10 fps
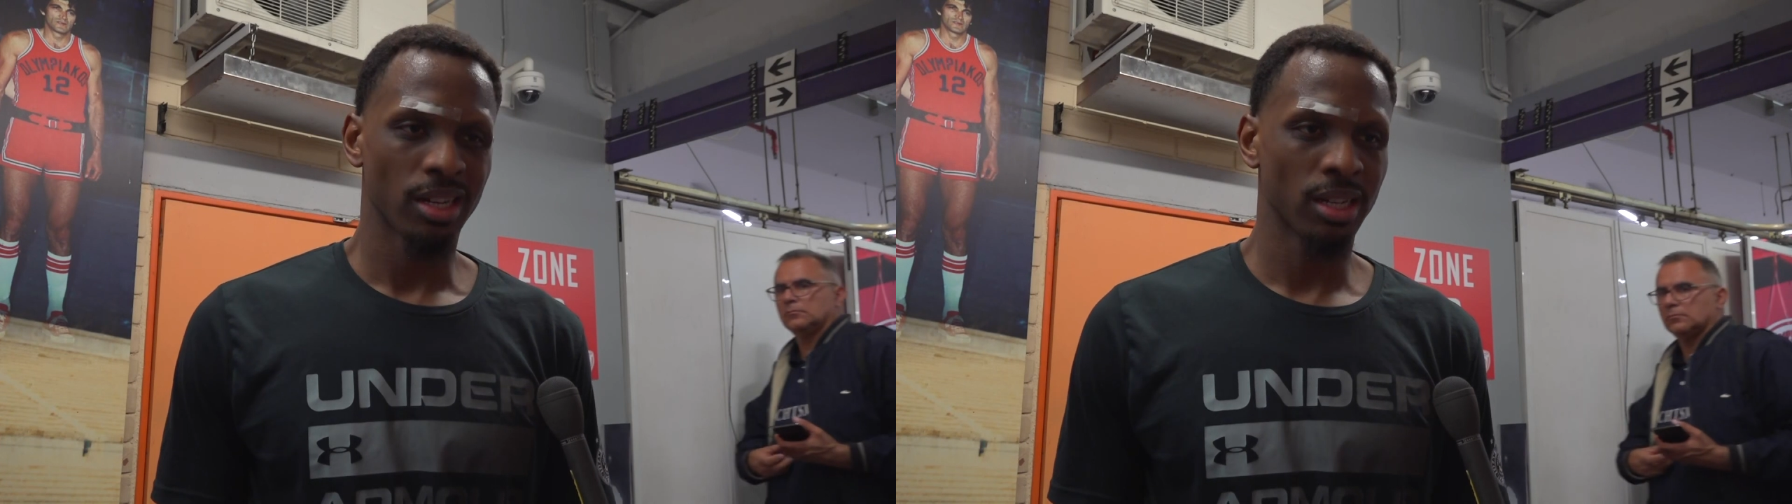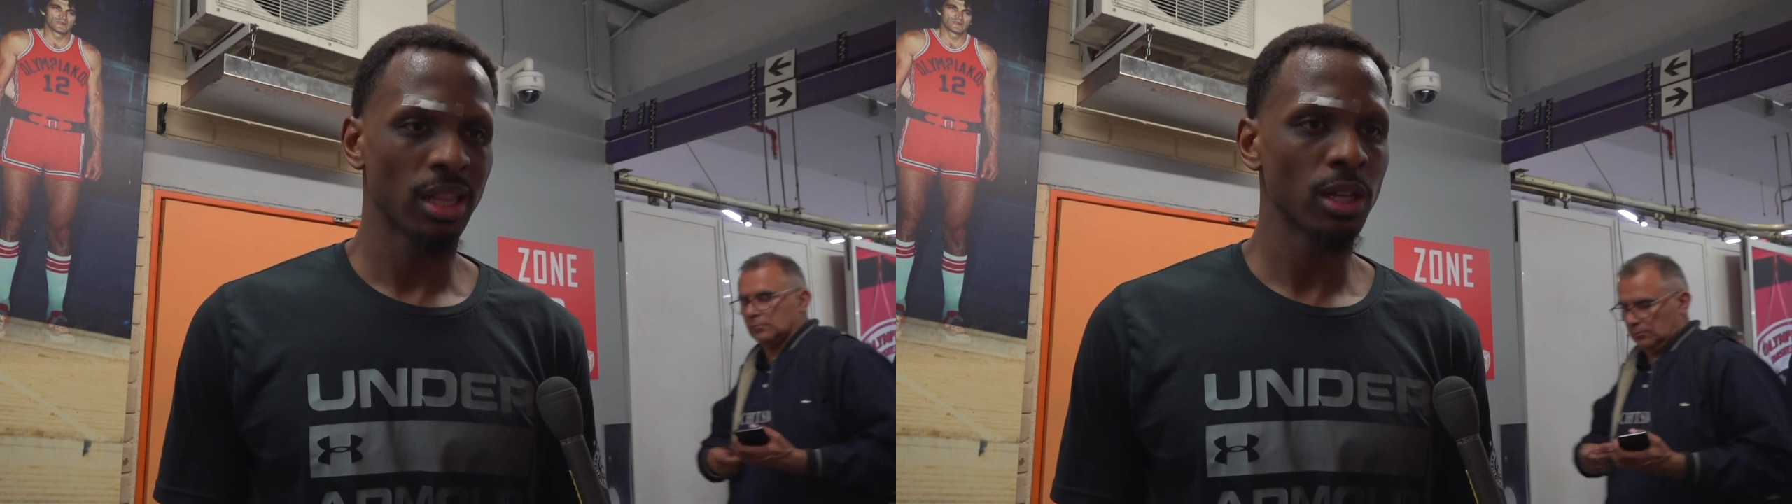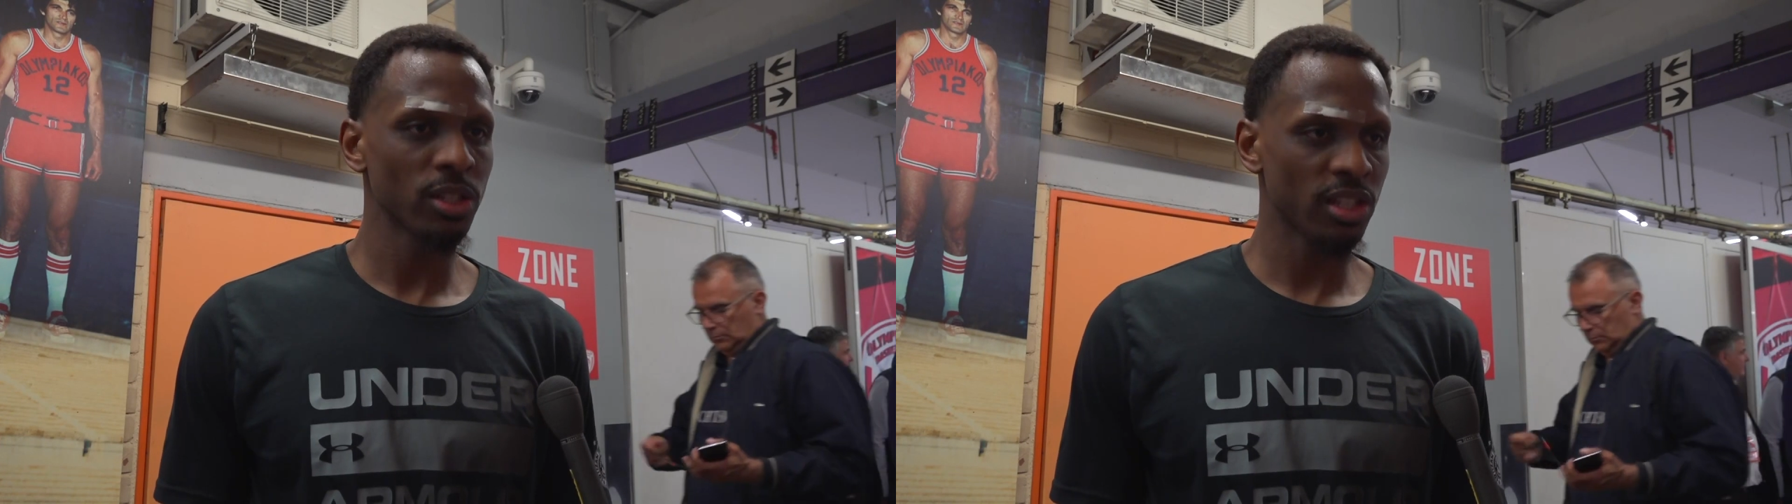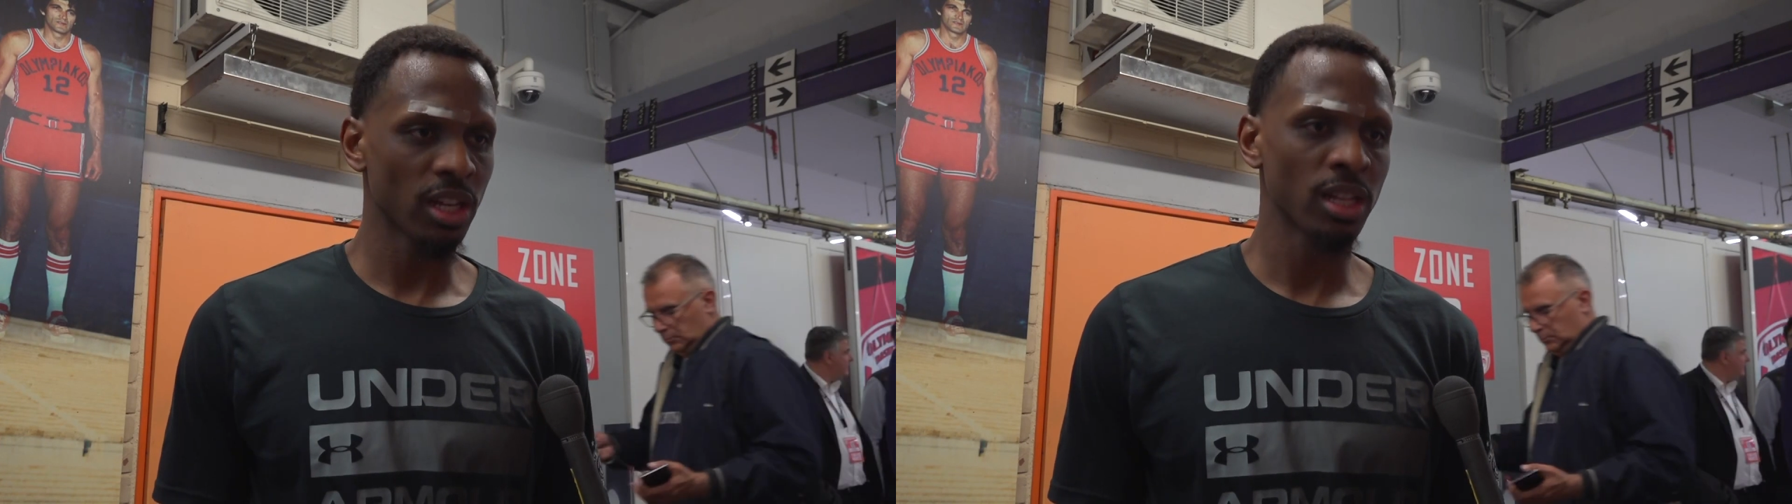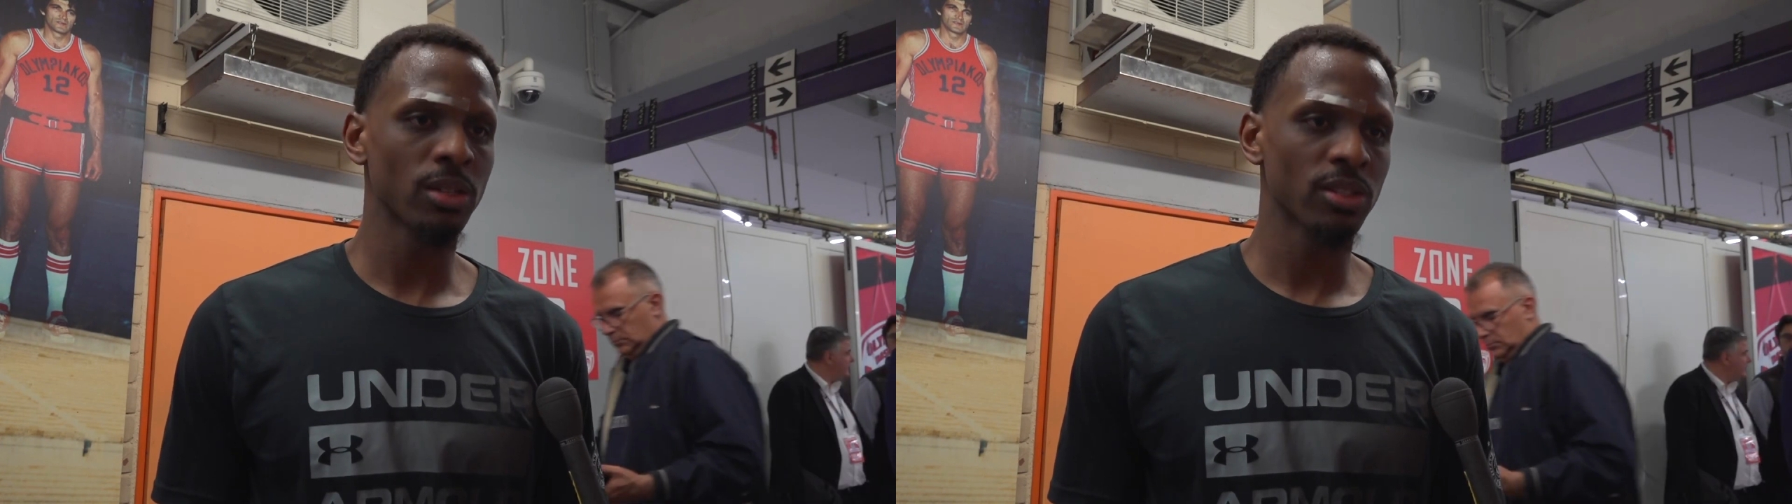A little
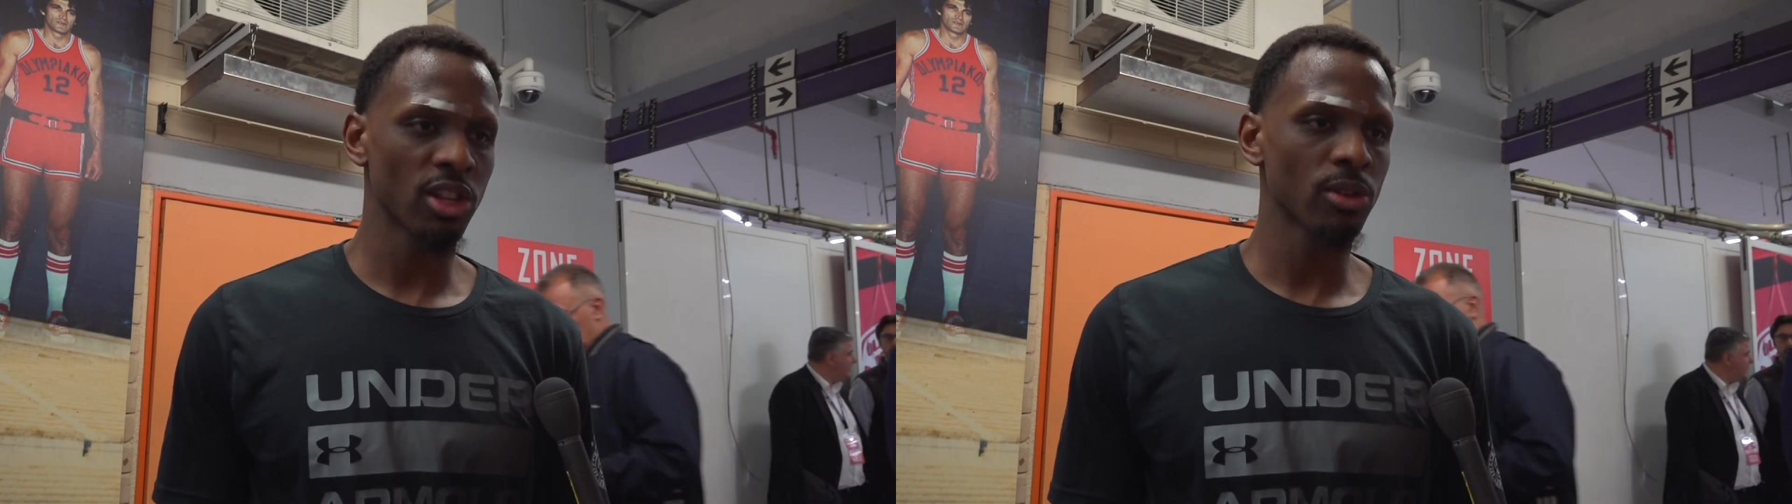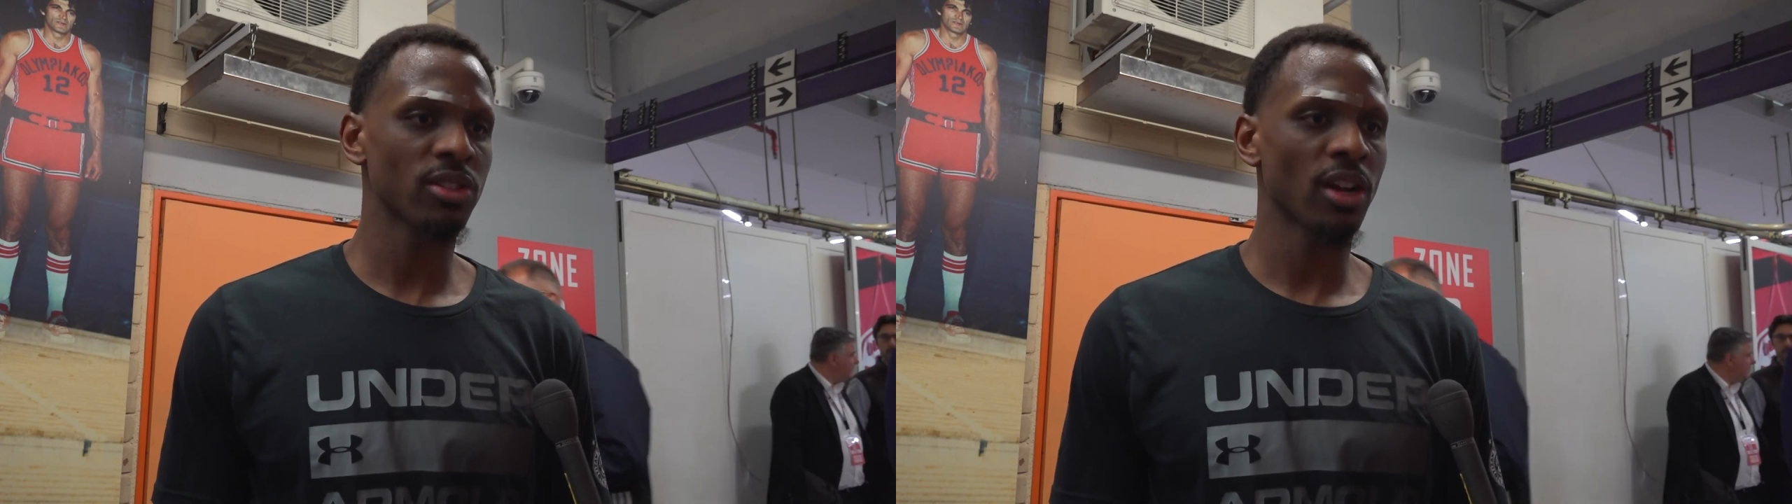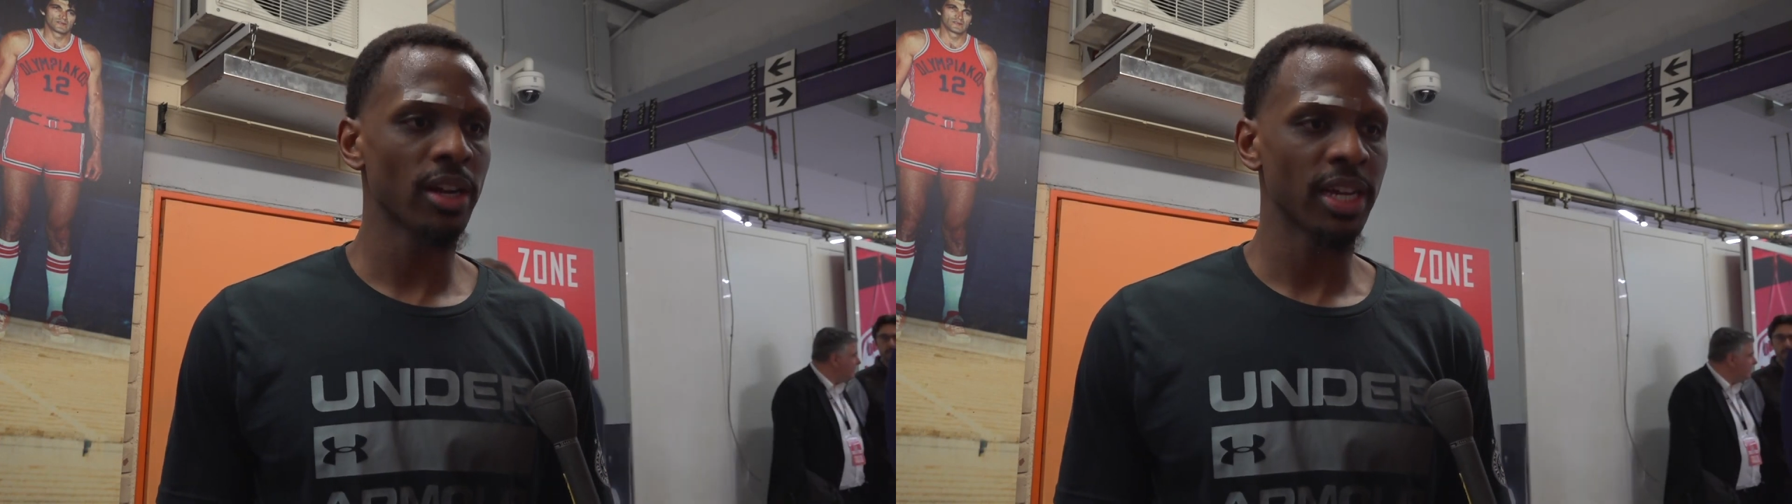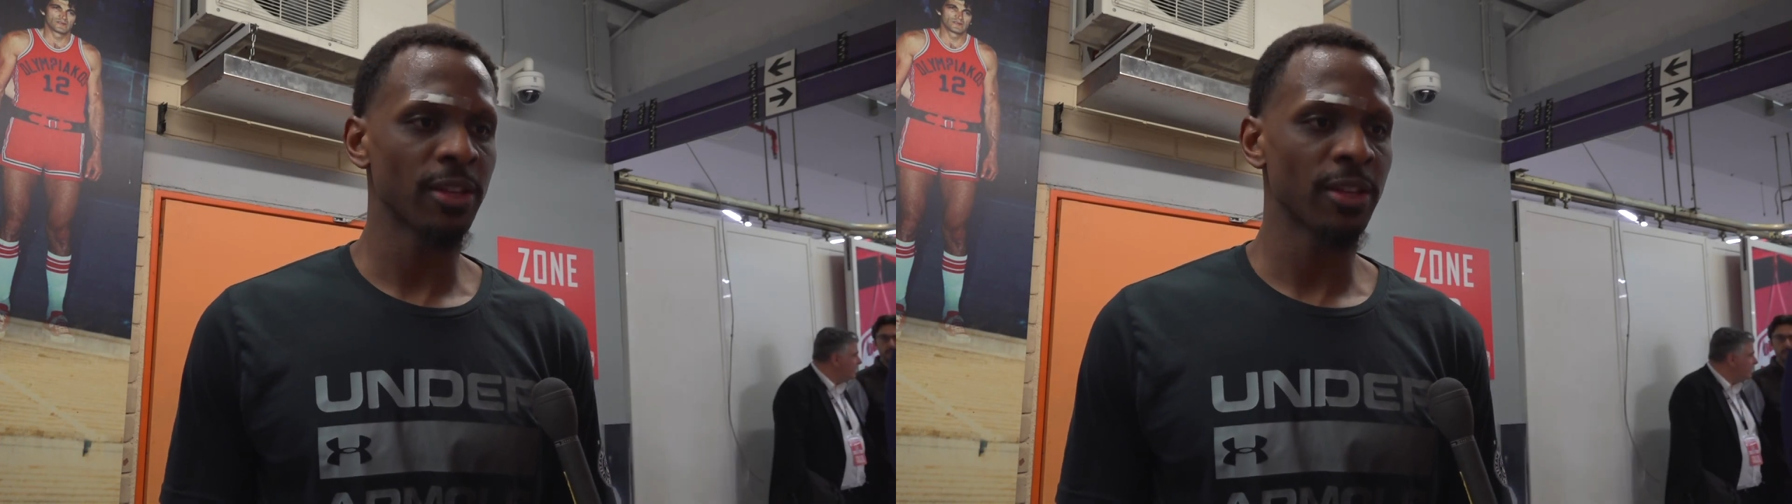slow start